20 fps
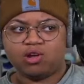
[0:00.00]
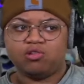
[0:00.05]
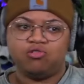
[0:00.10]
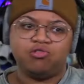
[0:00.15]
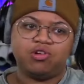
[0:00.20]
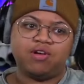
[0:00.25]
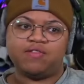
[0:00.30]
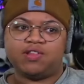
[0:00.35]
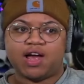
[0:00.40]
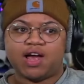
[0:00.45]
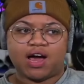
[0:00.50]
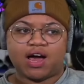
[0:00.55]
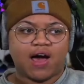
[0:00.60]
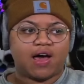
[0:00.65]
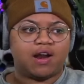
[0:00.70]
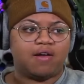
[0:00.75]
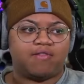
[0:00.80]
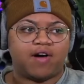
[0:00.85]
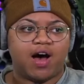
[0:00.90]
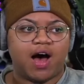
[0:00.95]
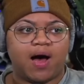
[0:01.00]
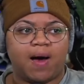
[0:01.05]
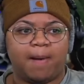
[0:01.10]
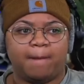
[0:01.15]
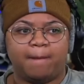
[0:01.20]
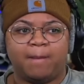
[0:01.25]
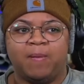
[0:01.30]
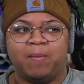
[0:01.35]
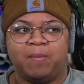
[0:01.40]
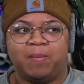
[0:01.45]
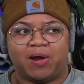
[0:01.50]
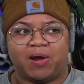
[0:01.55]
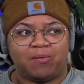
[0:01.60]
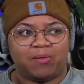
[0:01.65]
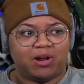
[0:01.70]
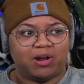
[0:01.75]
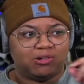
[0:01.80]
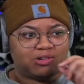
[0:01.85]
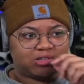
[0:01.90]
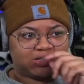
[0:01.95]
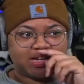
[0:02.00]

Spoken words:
giving that kind of vibe by the way you just said